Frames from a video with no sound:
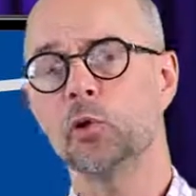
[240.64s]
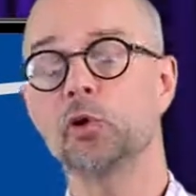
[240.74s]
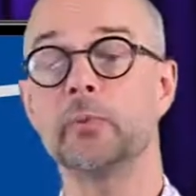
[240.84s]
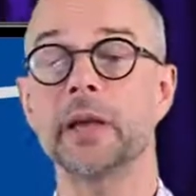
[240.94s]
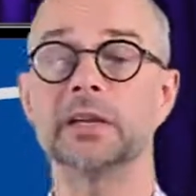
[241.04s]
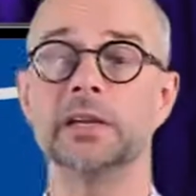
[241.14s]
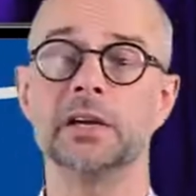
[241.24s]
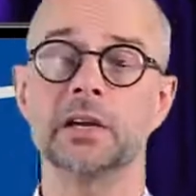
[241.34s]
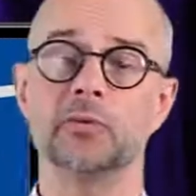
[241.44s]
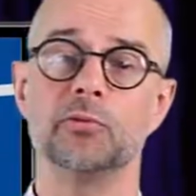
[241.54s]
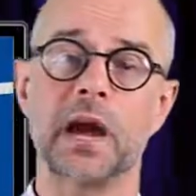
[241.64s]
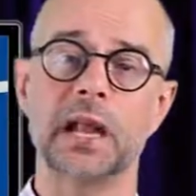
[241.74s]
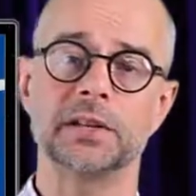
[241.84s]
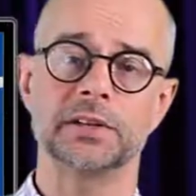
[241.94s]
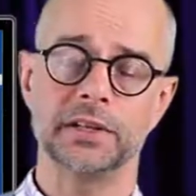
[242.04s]
augmented
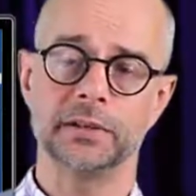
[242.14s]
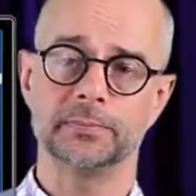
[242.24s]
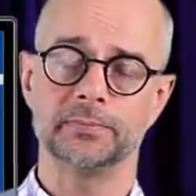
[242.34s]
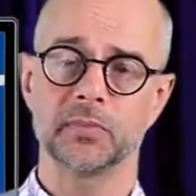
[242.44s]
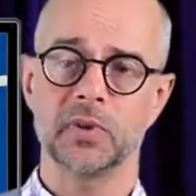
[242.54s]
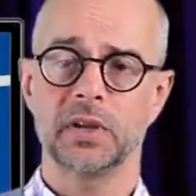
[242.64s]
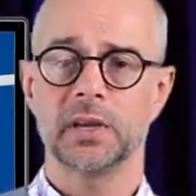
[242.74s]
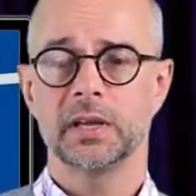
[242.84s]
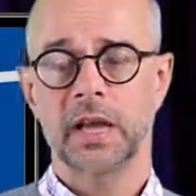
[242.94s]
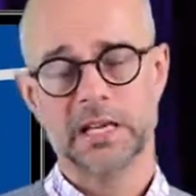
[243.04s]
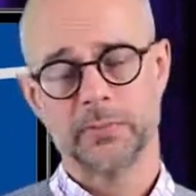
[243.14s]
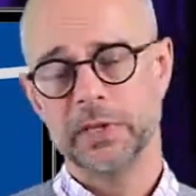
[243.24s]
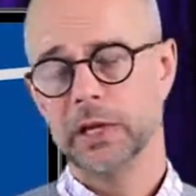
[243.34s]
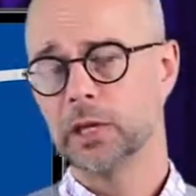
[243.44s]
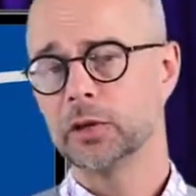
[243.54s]
reality. Has been
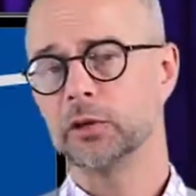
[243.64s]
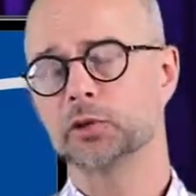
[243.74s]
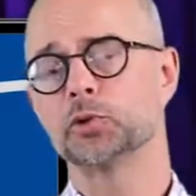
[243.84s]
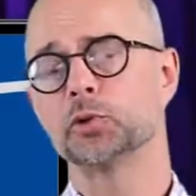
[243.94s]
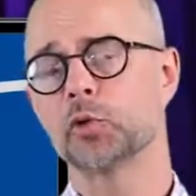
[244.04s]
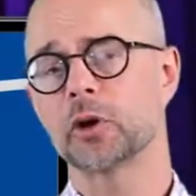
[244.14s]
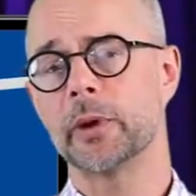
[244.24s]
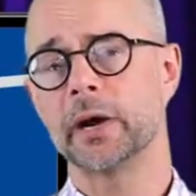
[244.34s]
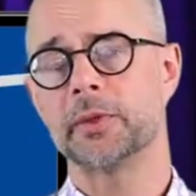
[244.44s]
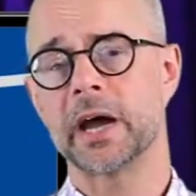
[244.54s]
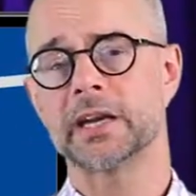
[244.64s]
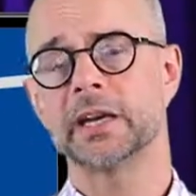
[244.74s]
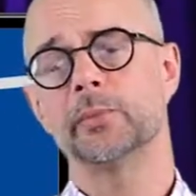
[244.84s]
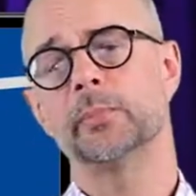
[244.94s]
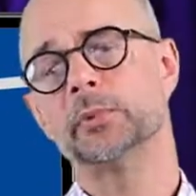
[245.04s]
a lot of talk about that,
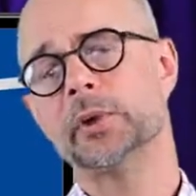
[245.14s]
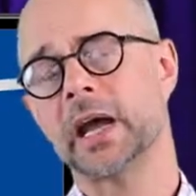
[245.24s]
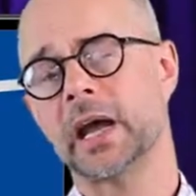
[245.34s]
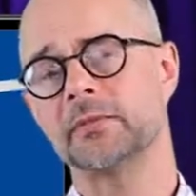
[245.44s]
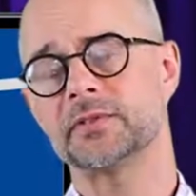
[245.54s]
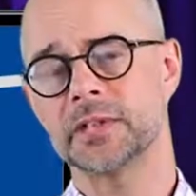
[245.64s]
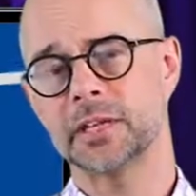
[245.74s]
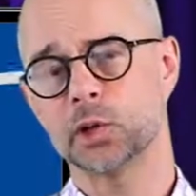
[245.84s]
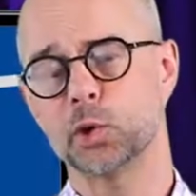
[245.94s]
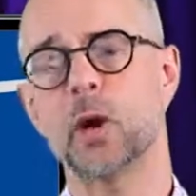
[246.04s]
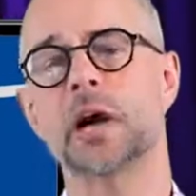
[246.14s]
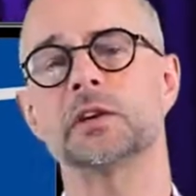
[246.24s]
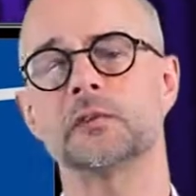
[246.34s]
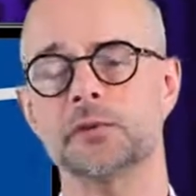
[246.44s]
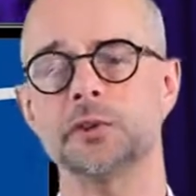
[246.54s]
but we have seen quite
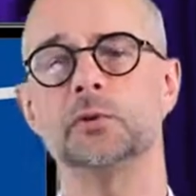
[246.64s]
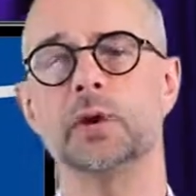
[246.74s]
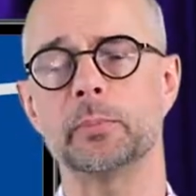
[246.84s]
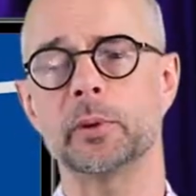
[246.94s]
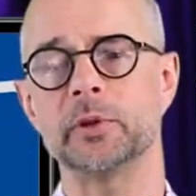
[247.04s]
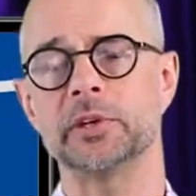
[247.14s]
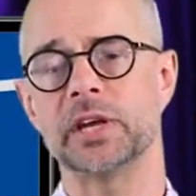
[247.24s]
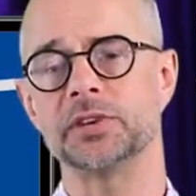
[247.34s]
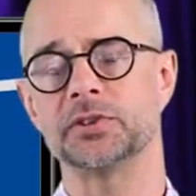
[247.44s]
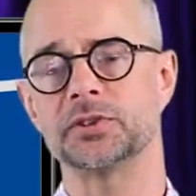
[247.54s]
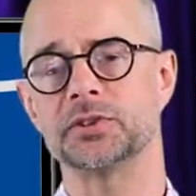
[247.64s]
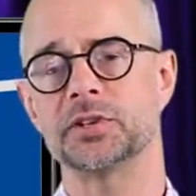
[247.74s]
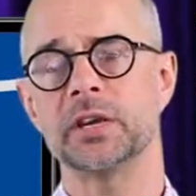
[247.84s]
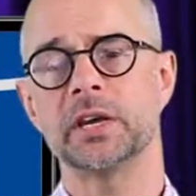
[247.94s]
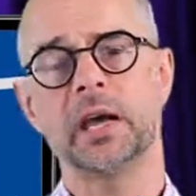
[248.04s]
few implementations
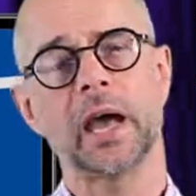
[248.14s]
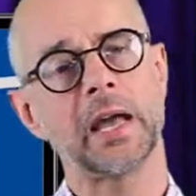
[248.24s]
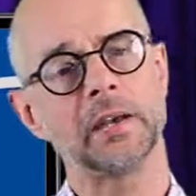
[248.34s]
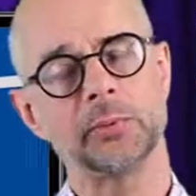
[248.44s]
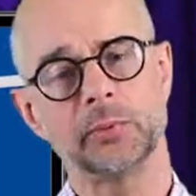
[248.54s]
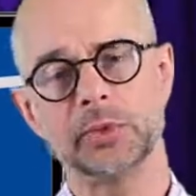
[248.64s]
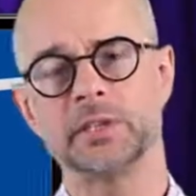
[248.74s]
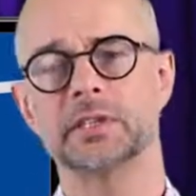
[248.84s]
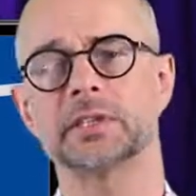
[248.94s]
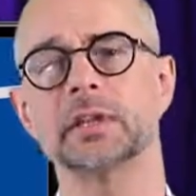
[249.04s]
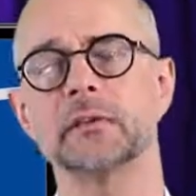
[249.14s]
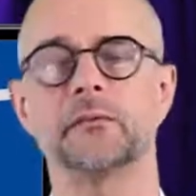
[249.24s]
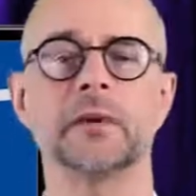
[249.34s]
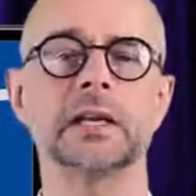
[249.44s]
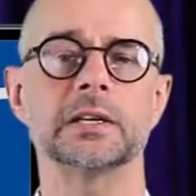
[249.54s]
and it still
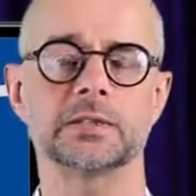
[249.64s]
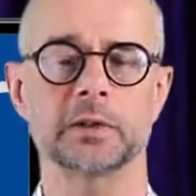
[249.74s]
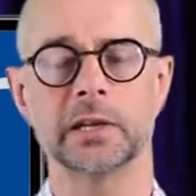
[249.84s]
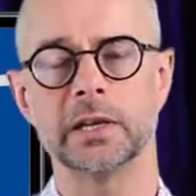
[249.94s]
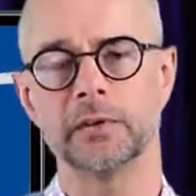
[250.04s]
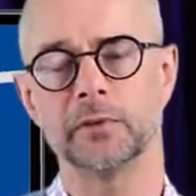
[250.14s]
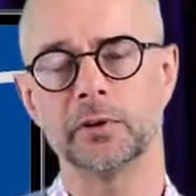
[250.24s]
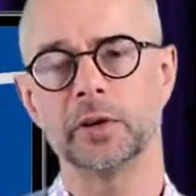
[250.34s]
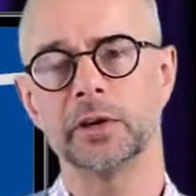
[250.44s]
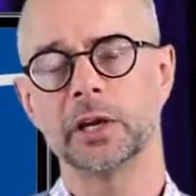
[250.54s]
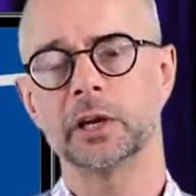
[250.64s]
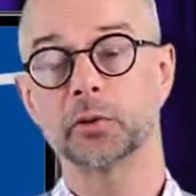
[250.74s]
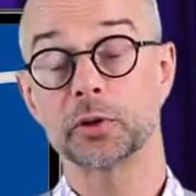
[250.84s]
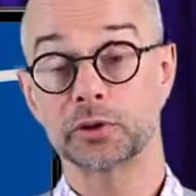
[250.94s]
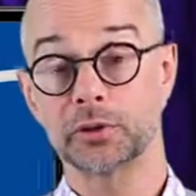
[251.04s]
fails to deliver
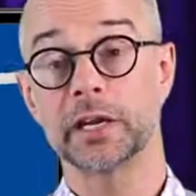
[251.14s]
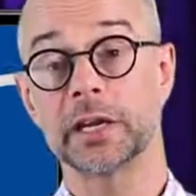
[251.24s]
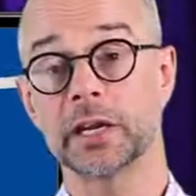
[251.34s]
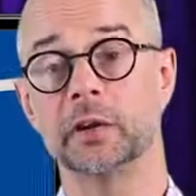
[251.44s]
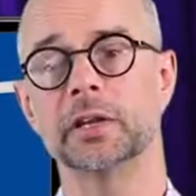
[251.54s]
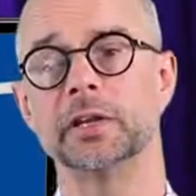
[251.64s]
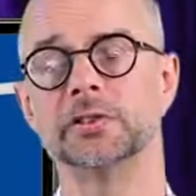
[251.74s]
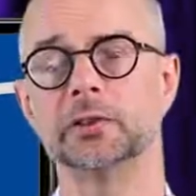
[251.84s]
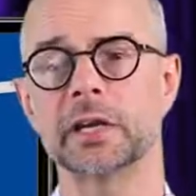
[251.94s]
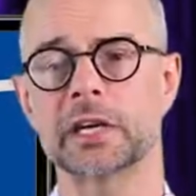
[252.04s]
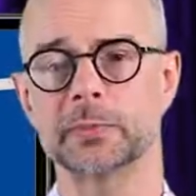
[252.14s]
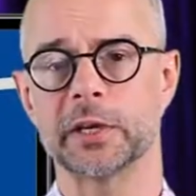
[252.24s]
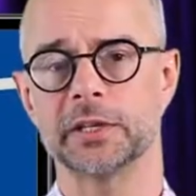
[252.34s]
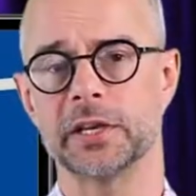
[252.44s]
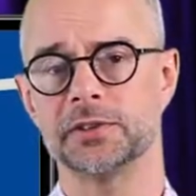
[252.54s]
according to the initial
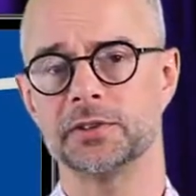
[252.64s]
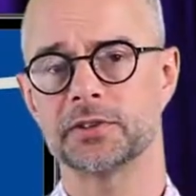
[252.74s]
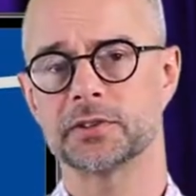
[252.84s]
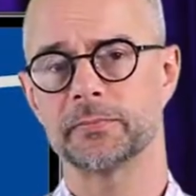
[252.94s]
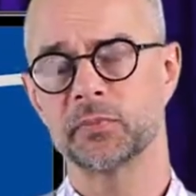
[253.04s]
expectations.